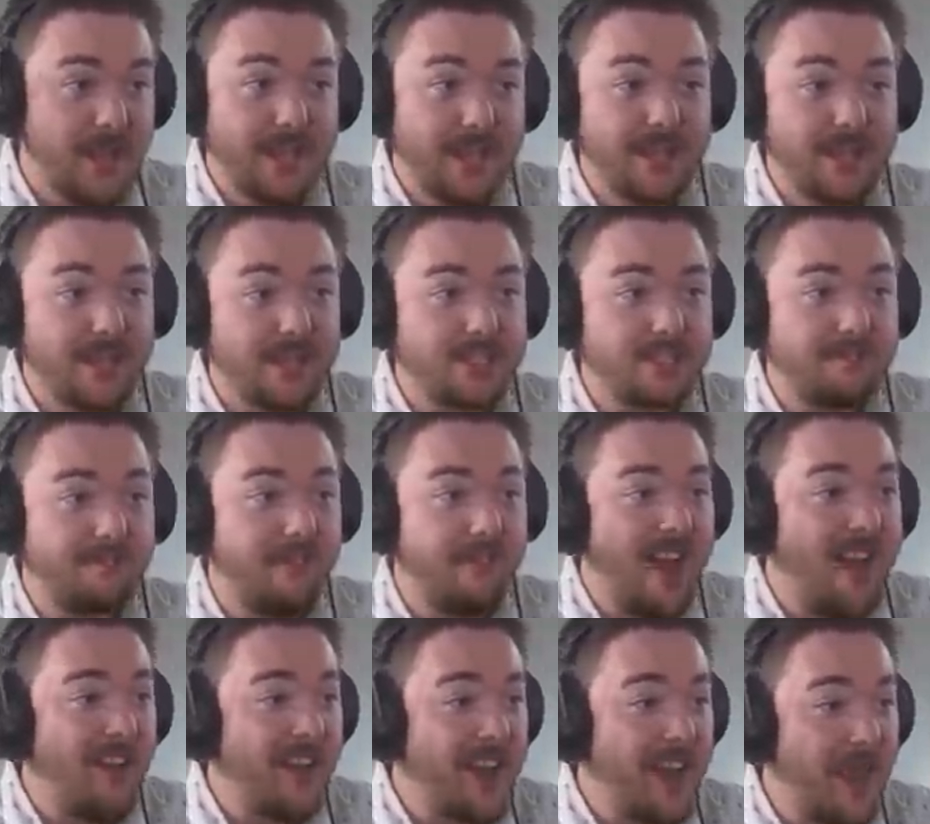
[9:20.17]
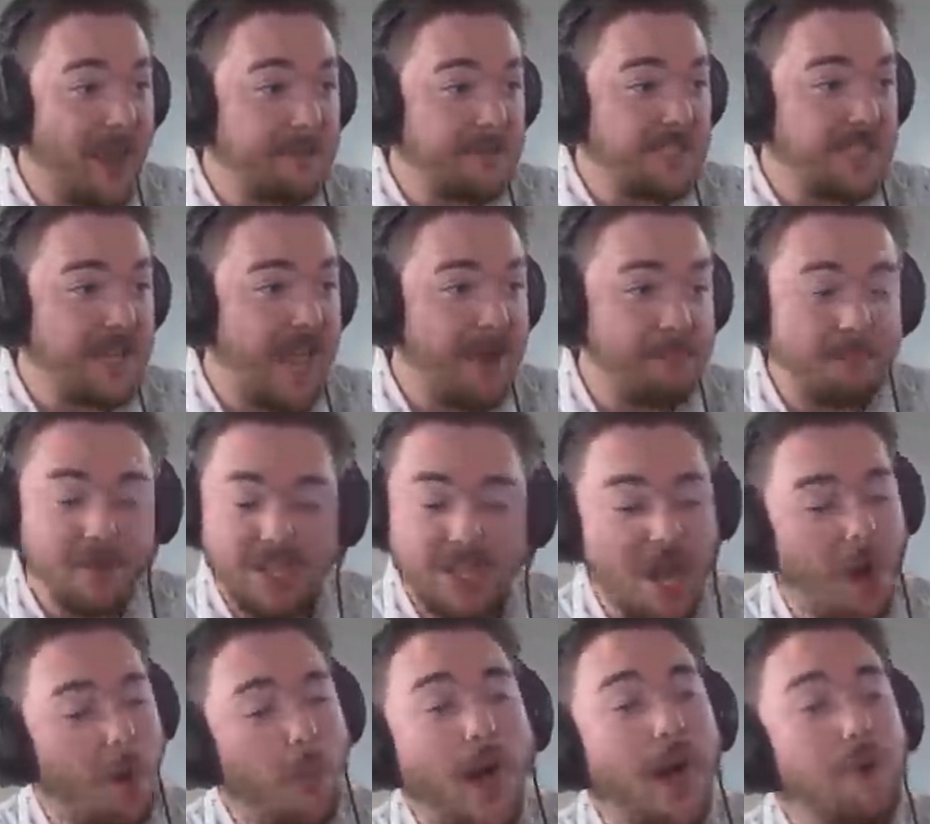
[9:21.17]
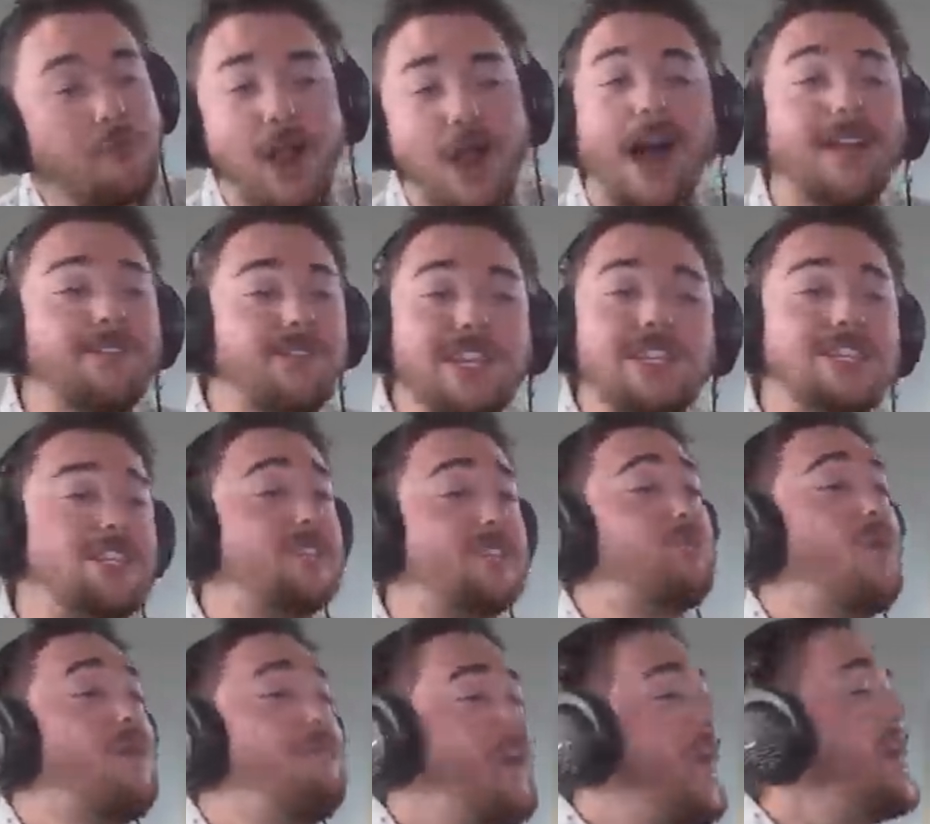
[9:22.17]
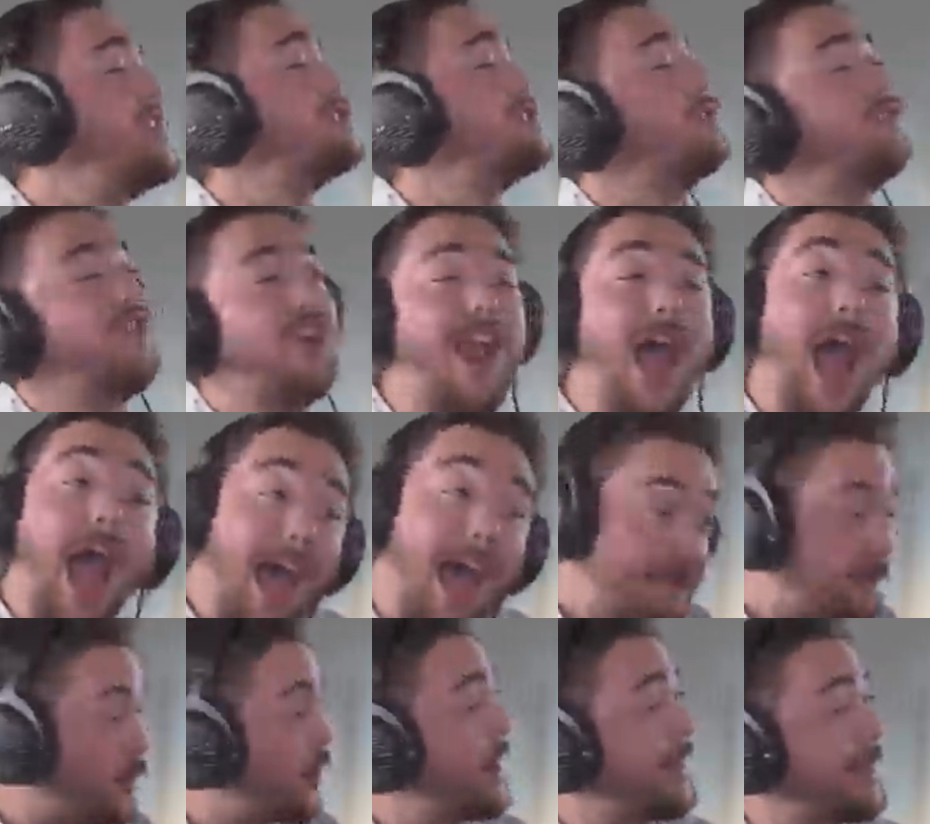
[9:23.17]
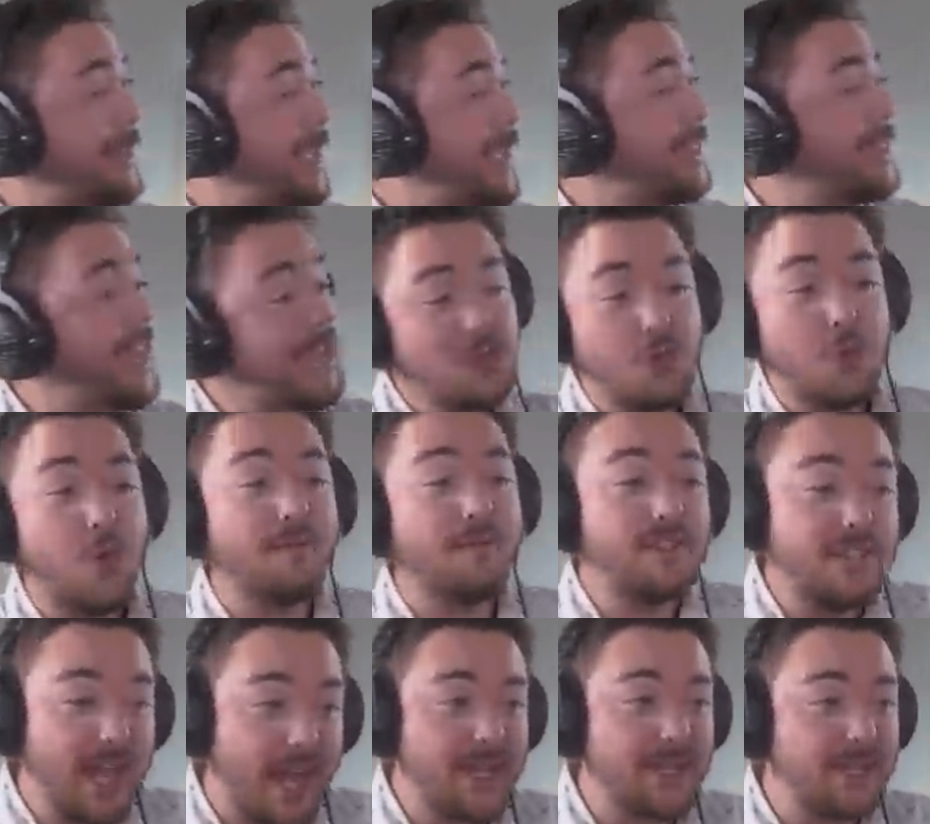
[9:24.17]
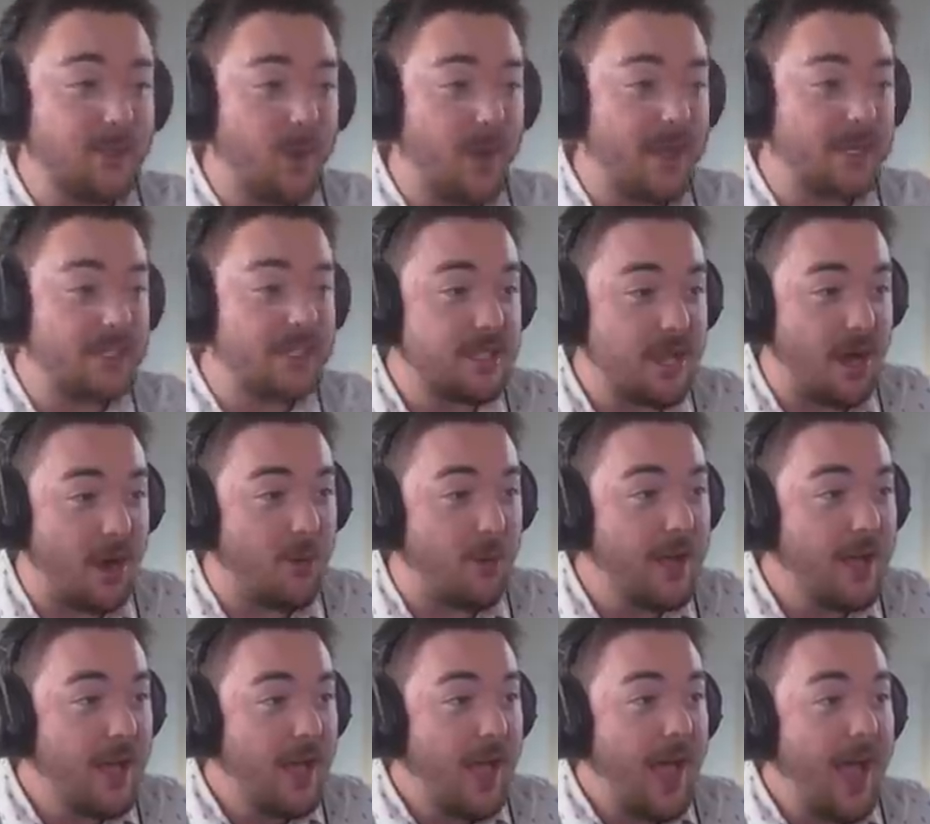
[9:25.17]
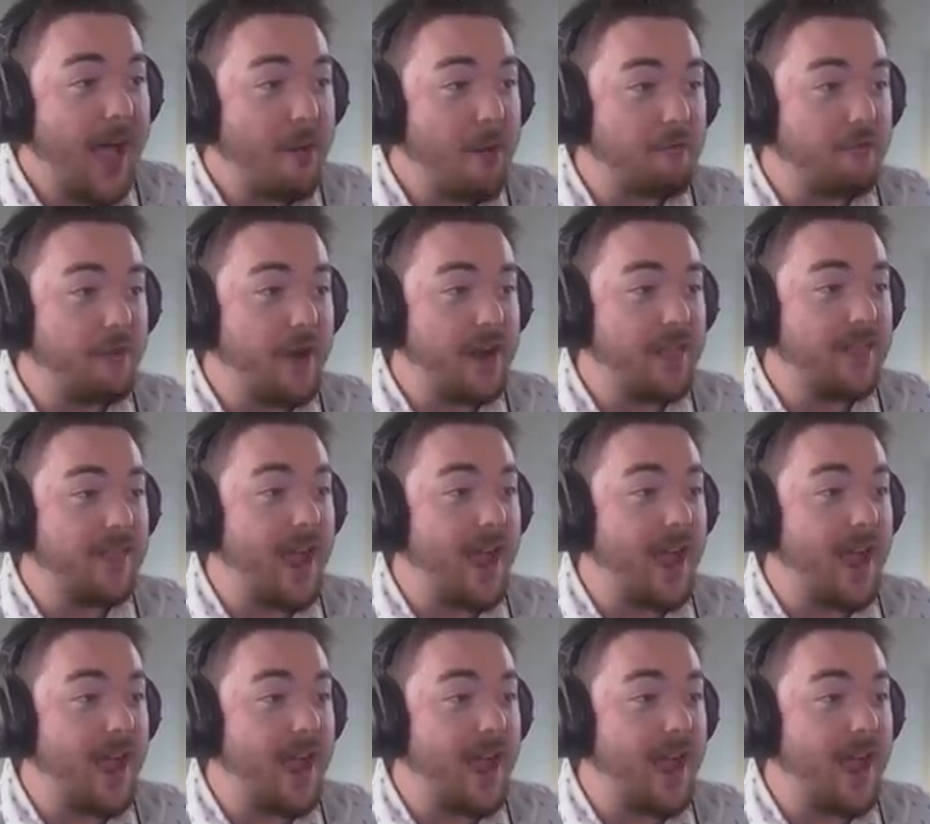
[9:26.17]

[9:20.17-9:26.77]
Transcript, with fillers: He looks very upset, but you know what, Rod? This is revenge for everything that you have done to us, so have fun in